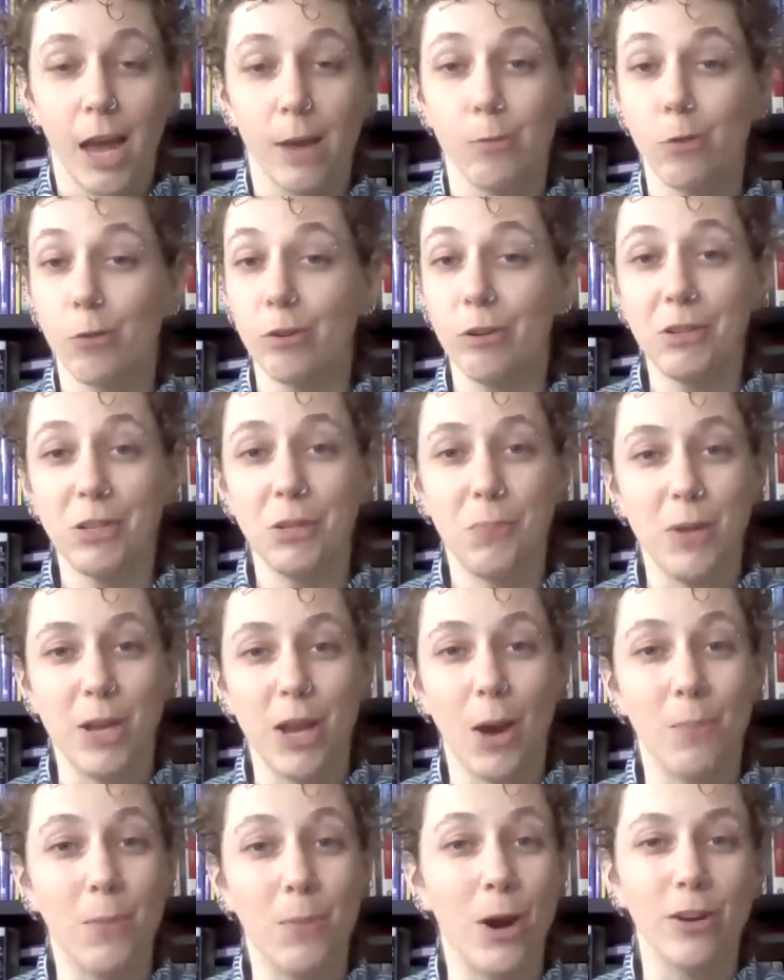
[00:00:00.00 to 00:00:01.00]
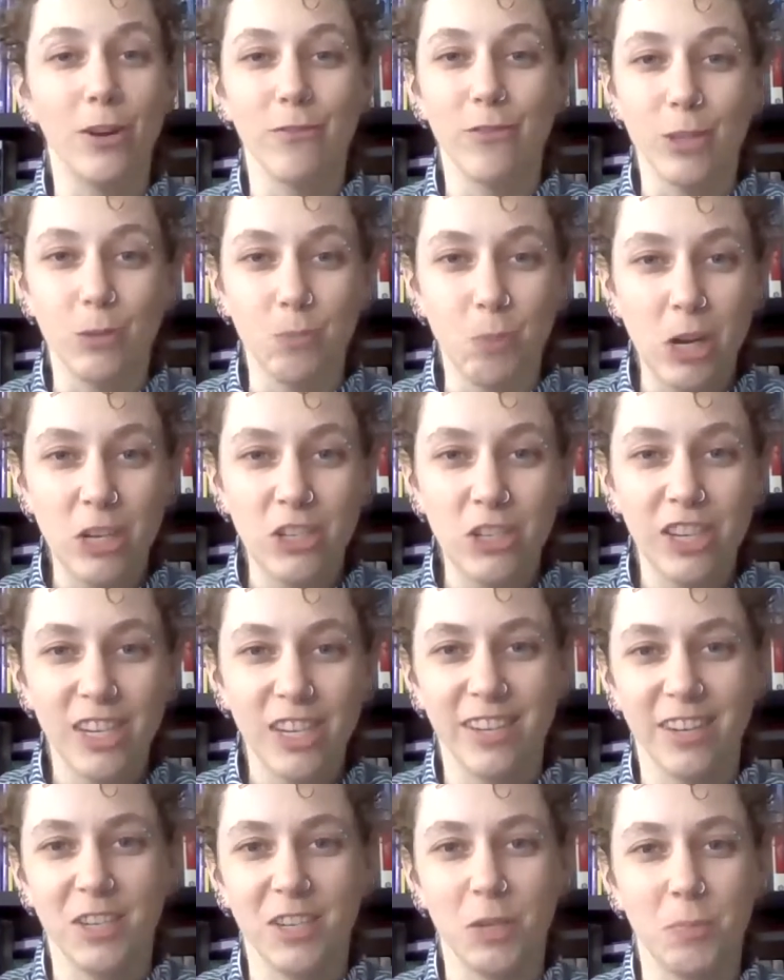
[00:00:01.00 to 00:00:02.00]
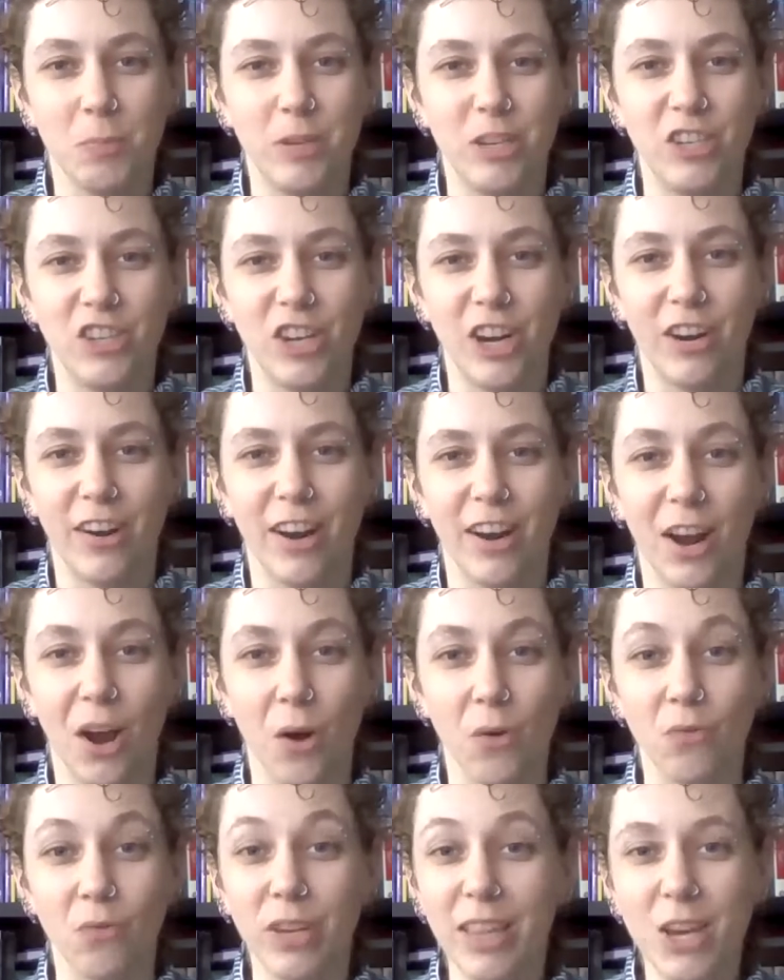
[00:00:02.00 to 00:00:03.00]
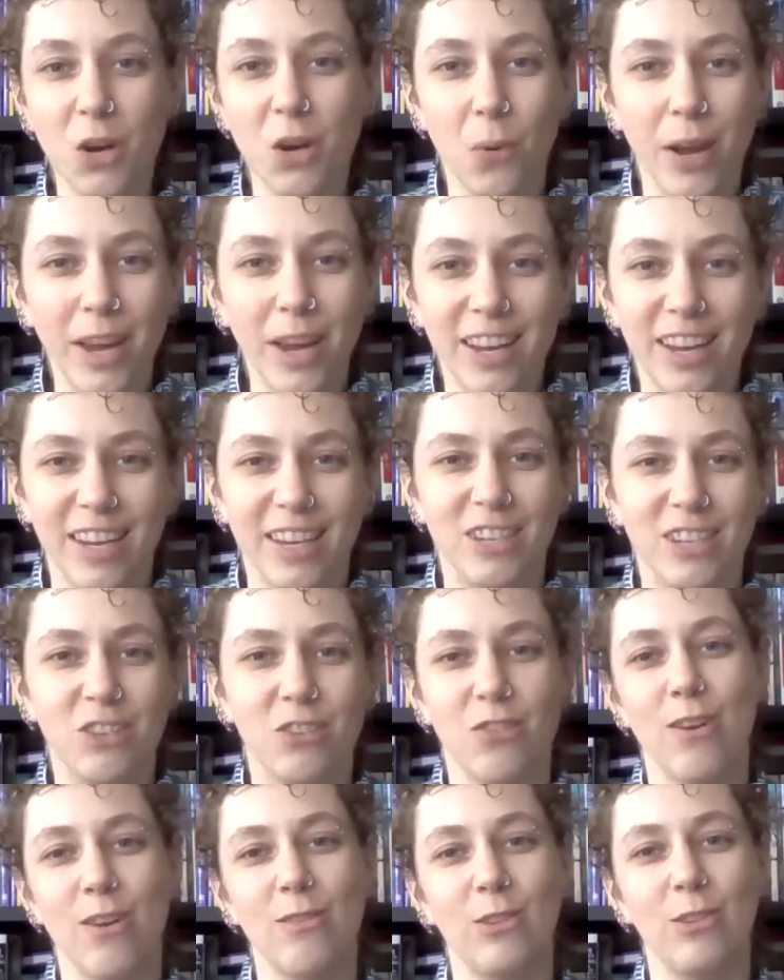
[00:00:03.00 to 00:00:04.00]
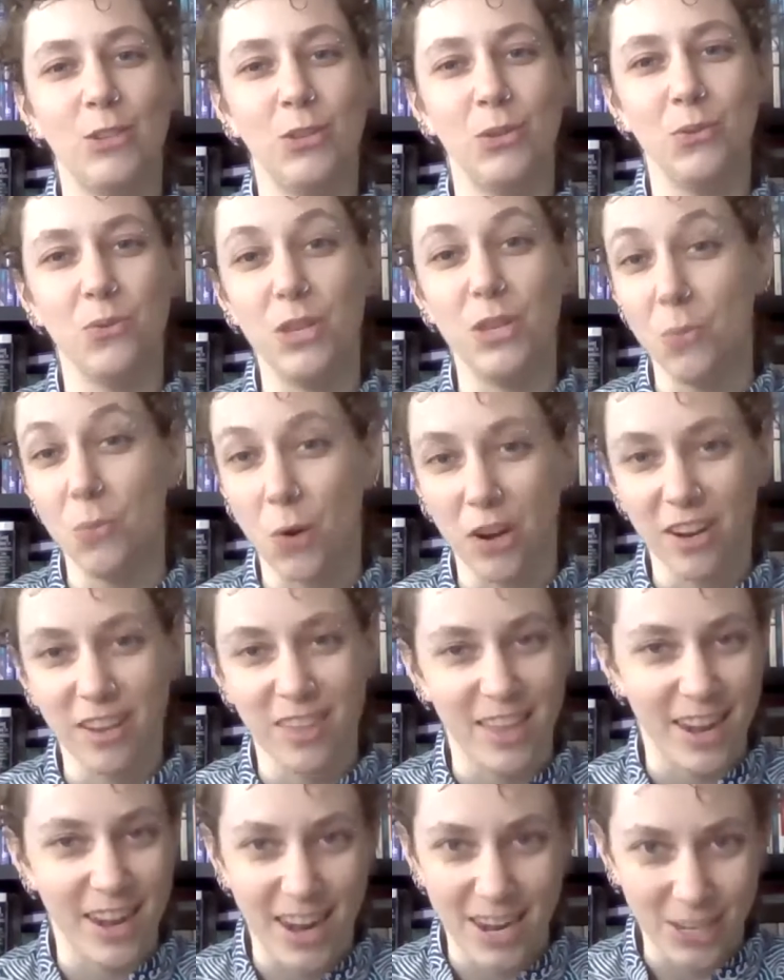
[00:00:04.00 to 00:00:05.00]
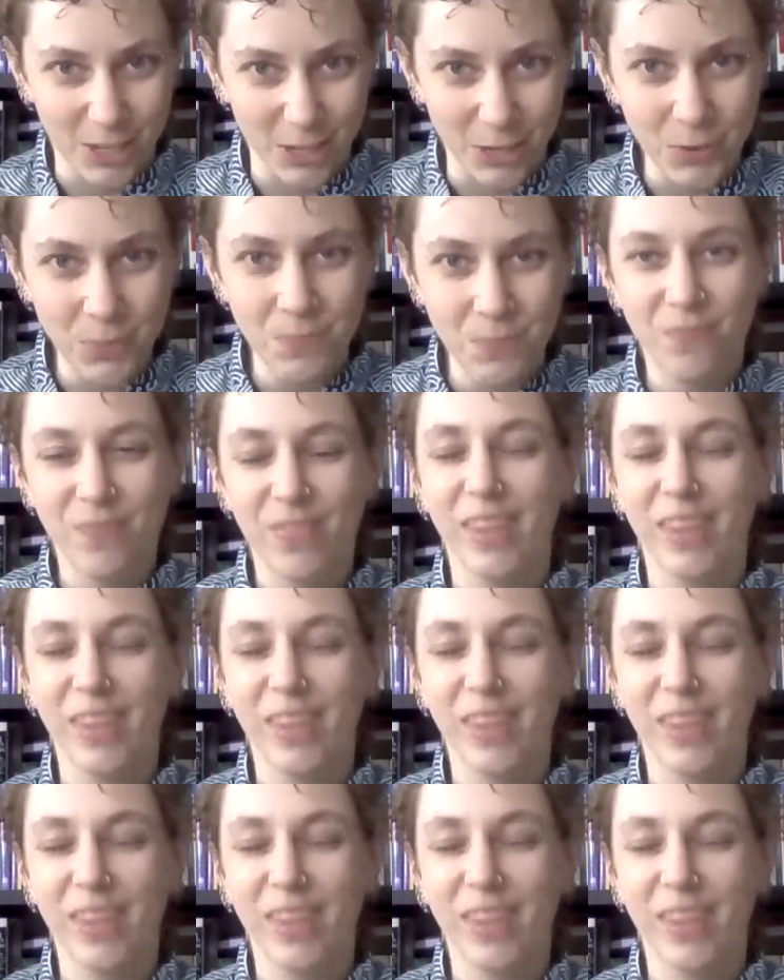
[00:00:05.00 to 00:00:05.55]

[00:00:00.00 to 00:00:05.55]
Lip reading: I'm thrilled to be a part of this project and to be sharing a really quick intro to the work that I do.